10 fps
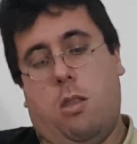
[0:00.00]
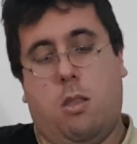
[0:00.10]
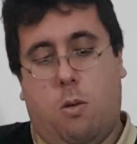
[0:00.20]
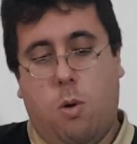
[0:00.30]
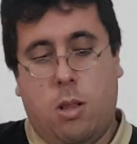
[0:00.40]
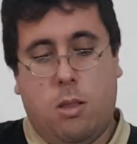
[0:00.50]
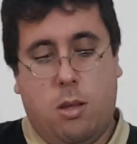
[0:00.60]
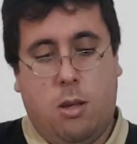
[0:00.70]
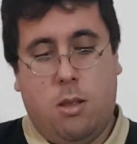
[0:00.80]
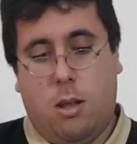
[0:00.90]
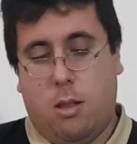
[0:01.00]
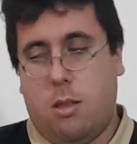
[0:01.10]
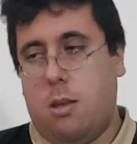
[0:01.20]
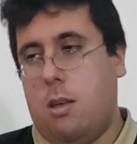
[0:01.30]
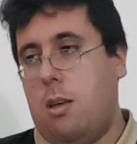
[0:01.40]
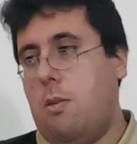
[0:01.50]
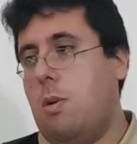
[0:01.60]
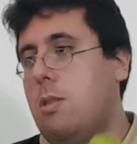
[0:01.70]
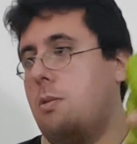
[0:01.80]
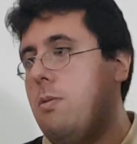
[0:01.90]
The one thing that I
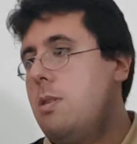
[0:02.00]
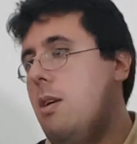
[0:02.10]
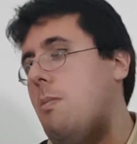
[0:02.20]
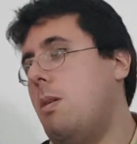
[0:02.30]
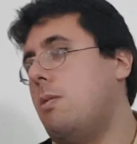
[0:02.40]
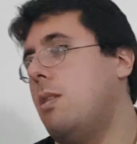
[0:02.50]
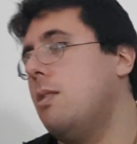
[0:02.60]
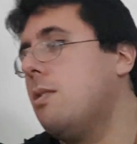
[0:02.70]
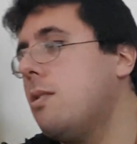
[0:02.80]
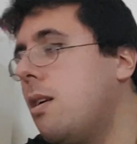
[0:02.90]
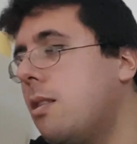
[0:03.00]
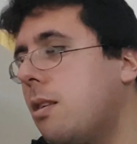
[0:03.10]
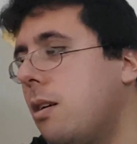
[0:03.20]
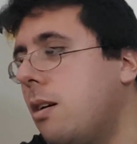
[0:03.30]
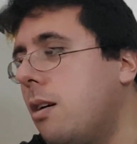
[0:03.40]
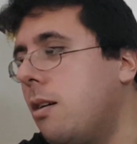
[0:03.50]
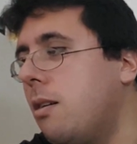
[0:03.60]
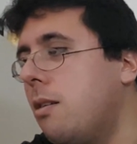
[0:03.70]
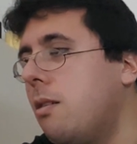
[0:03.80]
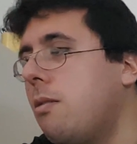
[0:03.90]
wanted to say about this is
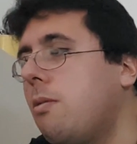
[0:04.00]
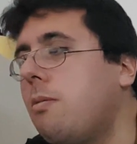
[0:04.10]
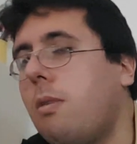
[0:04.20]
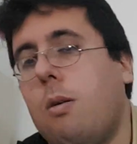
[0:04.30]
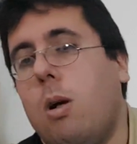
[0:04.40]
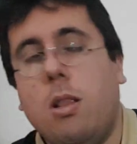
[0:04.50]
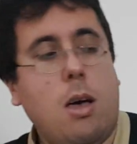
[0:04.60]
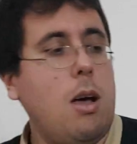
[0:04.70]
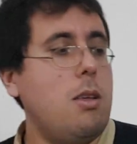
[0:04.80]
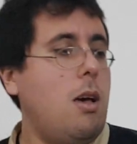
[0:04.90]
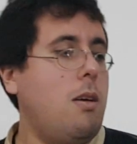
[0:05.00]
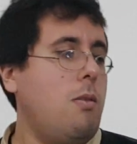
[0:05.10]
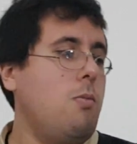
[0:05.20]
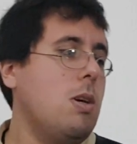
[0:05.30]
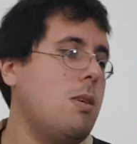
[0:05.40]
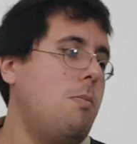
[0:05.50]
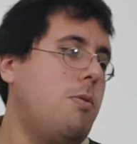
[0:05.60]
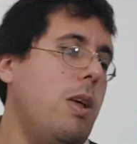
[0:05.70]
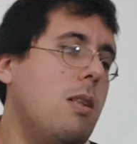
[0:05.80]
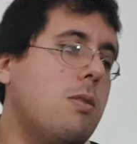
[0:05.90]
that it was a
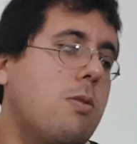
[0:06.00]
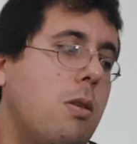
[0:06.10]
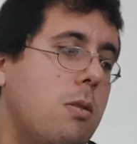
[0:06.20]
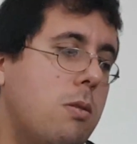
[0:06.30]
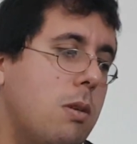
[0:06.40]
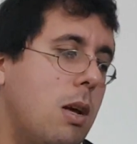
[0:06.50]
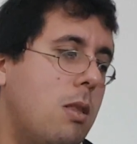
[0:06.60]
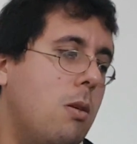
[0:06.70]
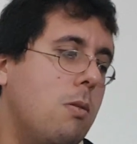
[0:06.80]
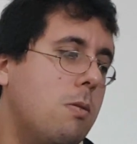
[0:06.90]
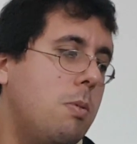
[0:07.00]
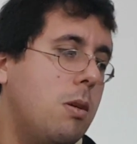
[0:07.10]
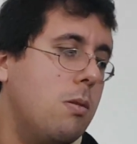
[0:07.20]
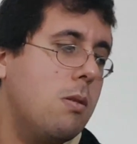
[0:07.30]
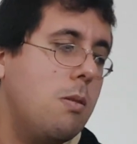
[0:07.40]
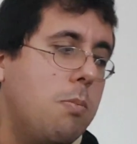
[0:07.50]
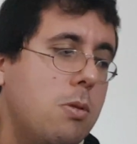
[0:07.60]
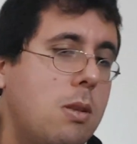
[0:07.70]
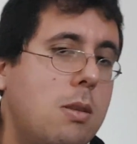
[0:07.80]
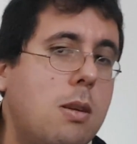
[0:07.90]
real struggle to get those because the
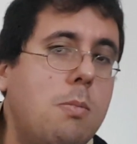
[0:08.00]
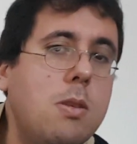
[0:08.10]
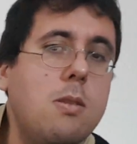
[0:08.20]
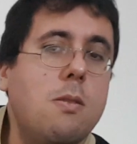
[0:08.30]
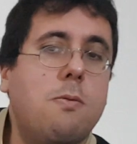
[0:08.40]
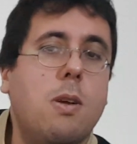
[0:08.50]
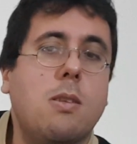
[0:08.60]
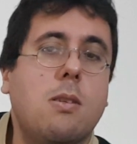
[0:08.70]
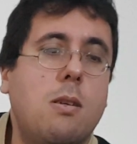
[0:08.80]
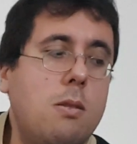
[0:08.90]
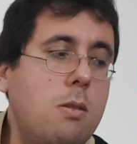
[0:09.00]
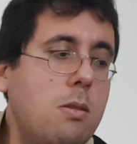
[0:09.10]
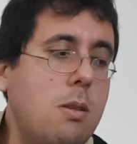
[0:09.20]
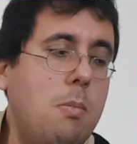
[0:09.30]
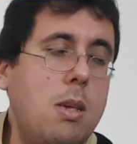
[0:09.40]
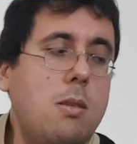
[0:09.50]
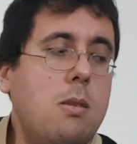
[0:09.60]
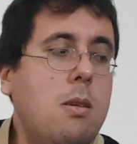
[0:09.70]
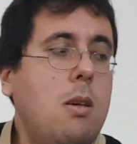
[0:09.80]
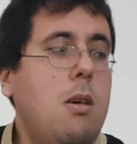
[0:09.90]
postal services in France are just a mess.
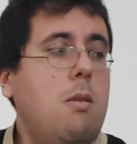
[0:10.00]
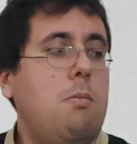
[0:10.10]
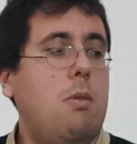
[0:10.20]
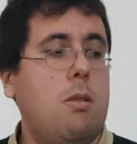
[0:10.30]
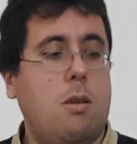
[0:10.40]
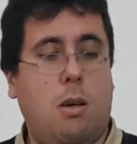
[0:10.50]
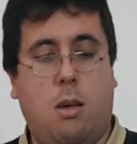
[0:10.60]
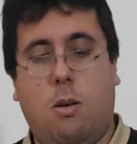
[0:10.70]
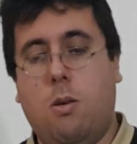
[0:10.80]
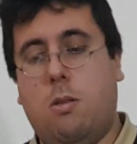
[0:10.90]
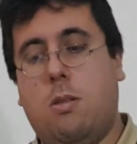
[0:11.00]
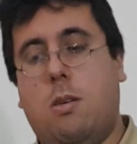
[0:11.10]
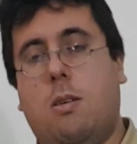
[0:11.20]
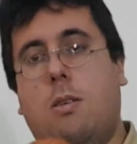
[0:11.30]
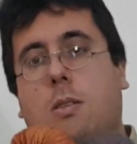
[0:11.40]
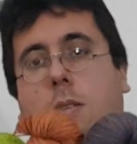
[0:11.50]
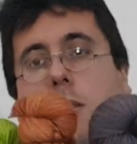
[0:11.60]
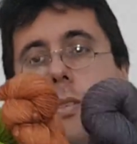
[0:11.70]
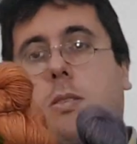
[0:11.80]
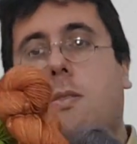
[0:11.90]
But I got
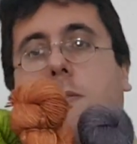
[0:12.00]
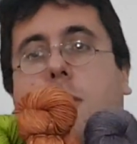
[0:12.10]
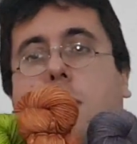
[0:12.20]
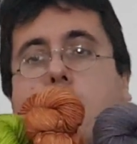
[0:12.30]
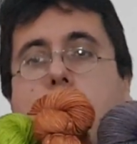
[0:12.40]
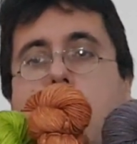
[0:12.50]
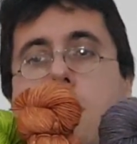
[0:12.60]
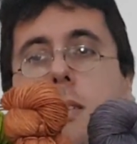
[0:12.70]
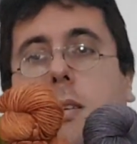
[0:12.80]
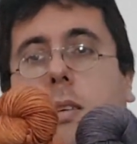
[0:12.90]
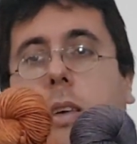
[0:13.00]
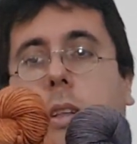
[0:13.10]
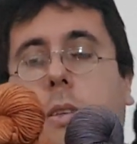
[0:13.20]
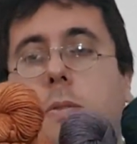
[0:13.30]
this fantastic kit